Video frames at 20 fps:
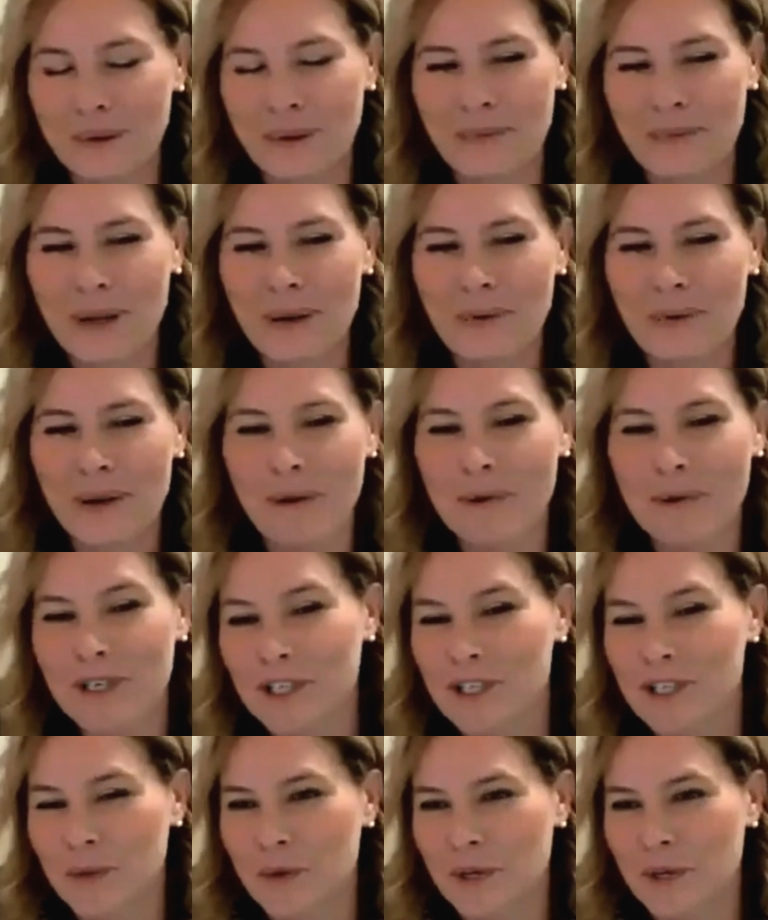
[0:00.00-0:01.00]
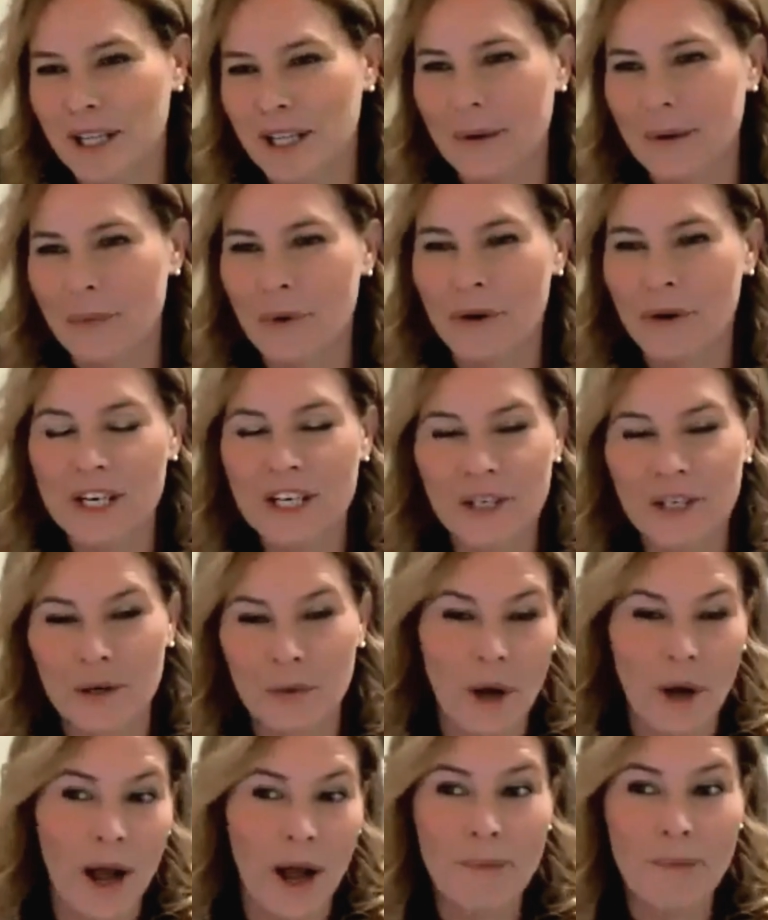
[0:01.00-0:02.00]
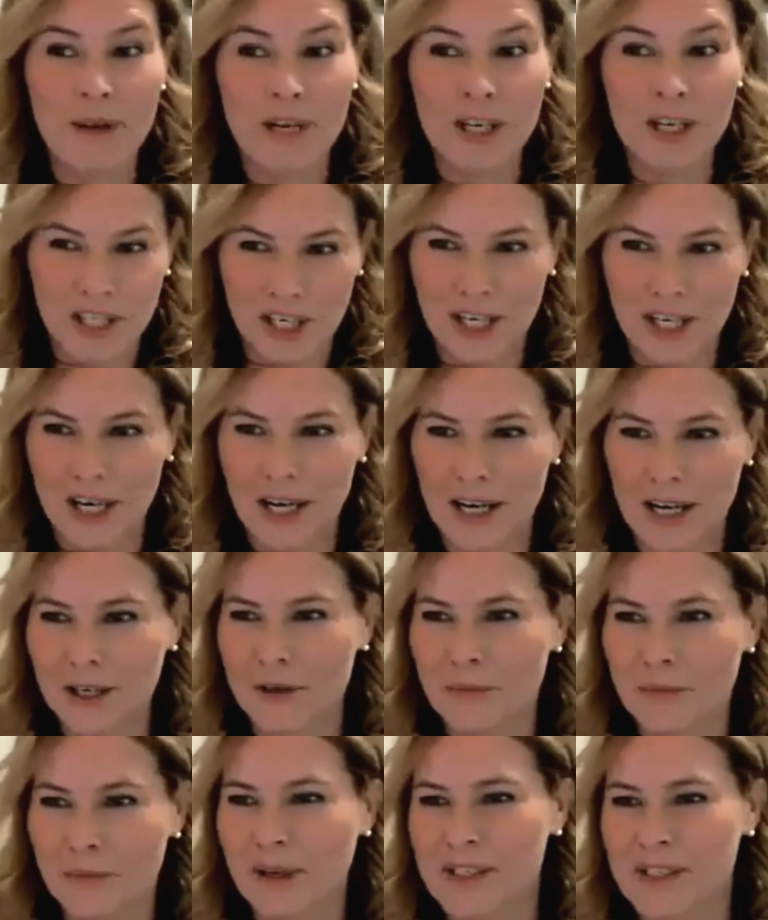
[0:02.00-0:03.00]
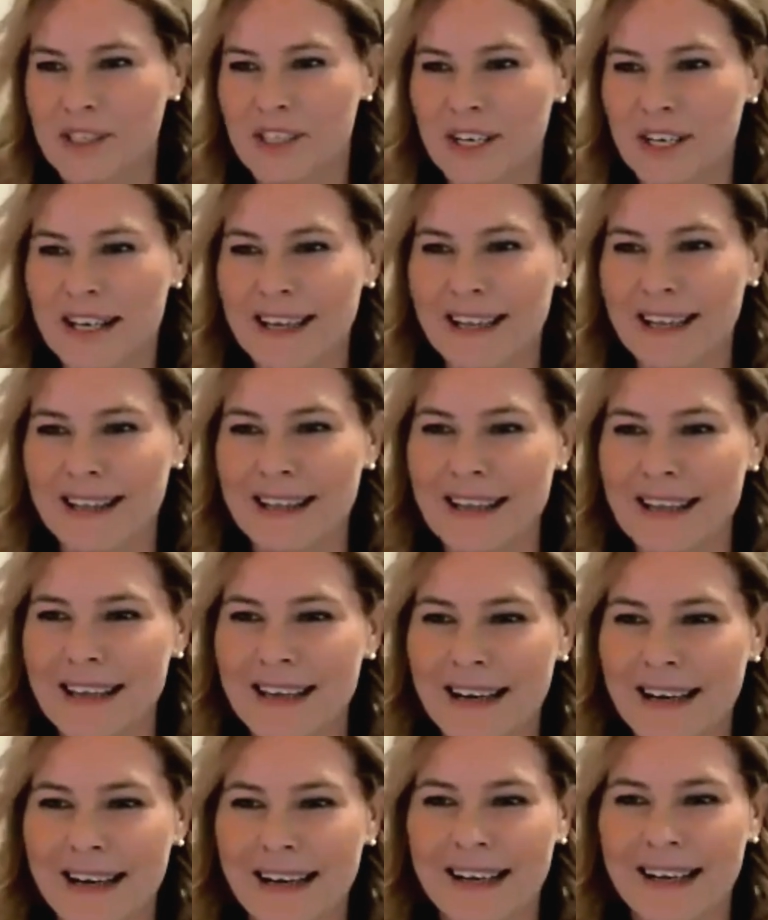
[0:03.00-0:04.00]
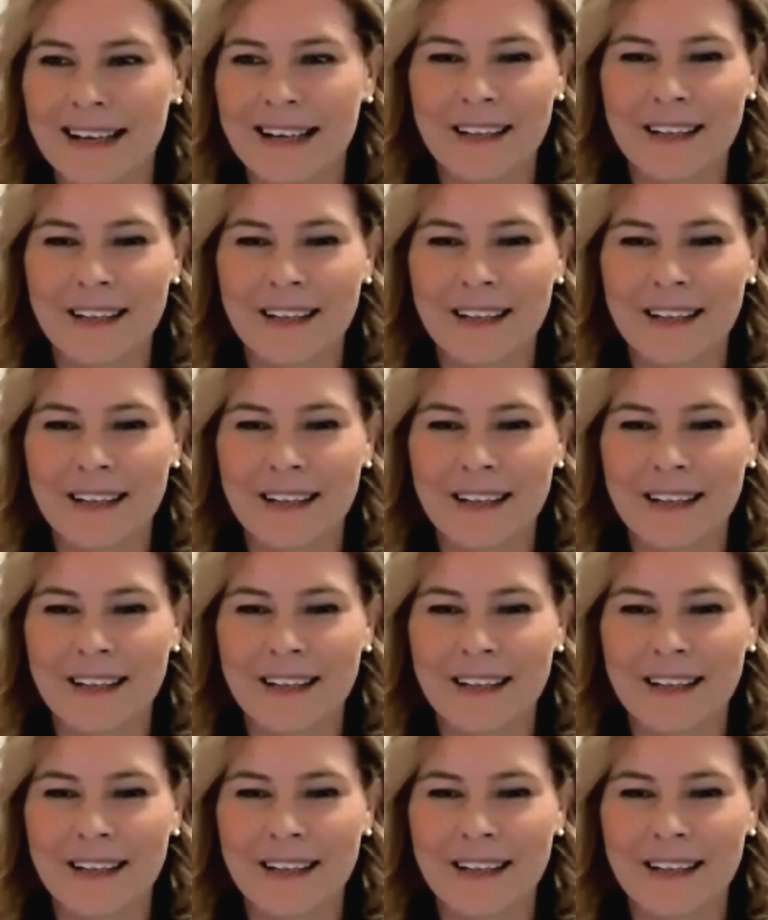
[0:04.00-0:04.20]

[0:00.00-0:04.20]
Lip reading: And we were just talking that I'm in Chicago personally, and the